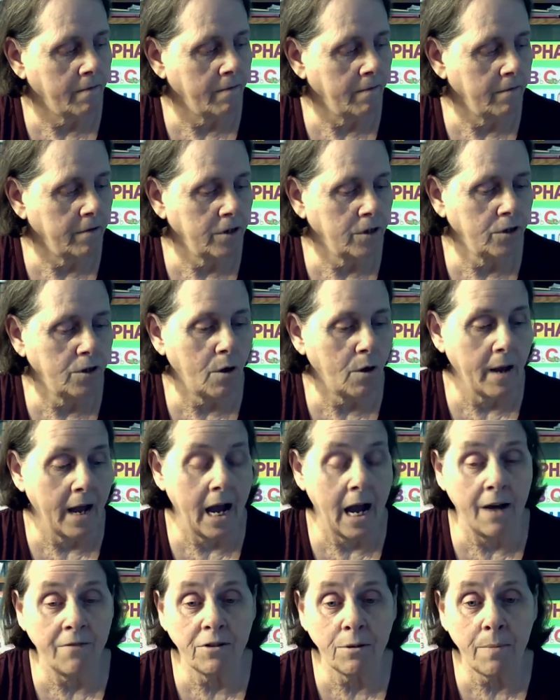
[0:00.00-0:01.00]
You don't
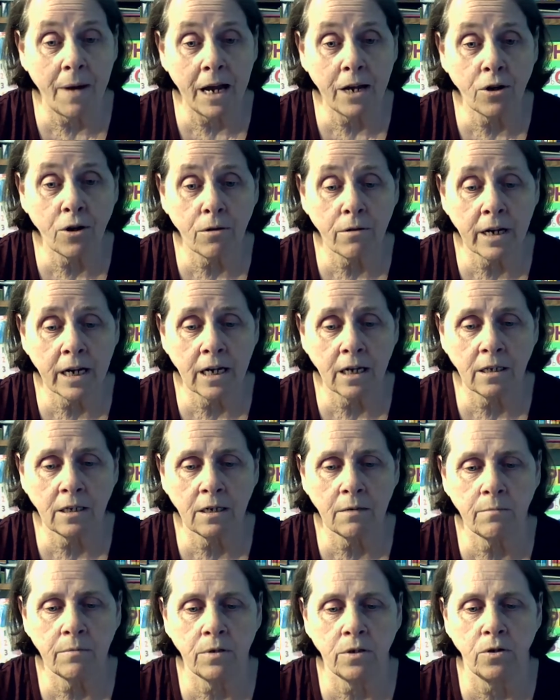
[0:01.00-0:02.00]
have to buy
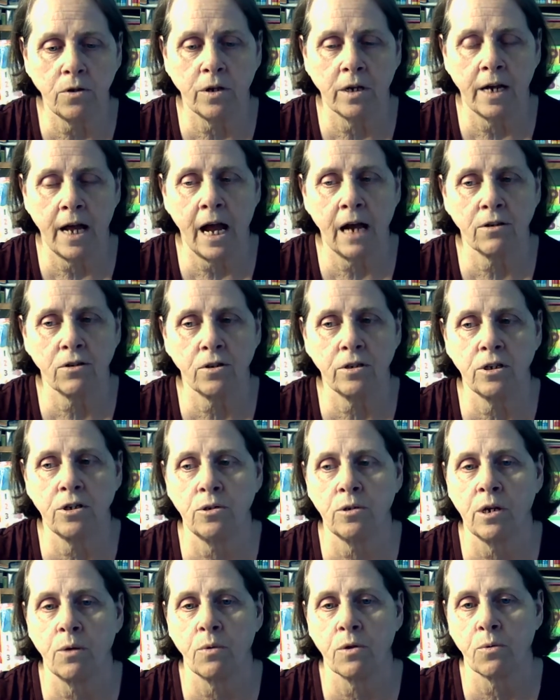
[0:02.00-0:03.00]
curriculum. You can actually
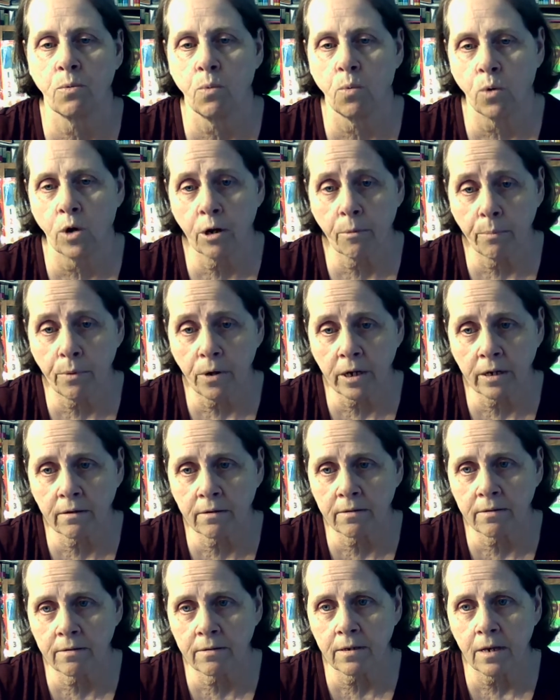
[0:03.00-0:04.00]
do it with
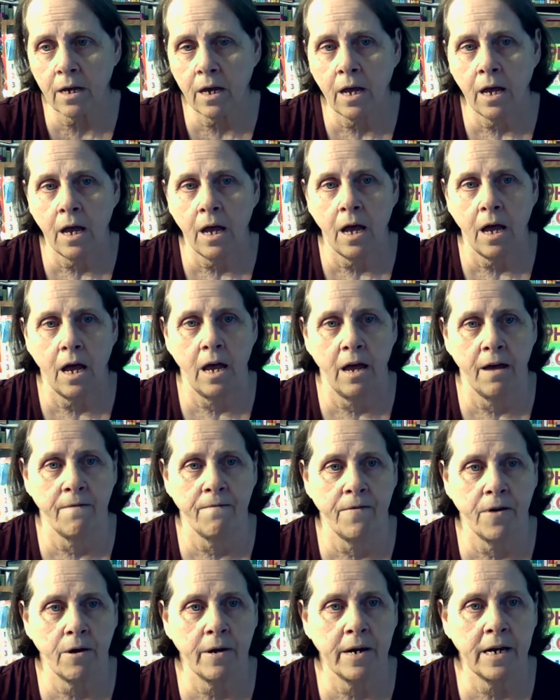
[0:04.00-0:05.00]
workbooks and
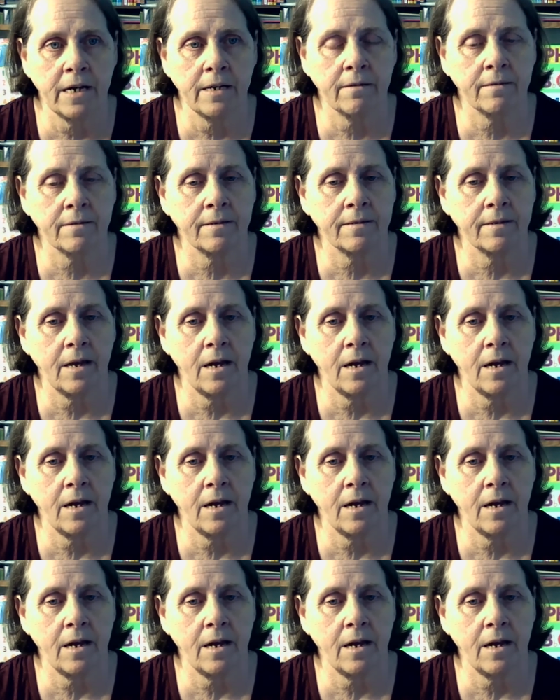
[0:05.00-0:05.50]
various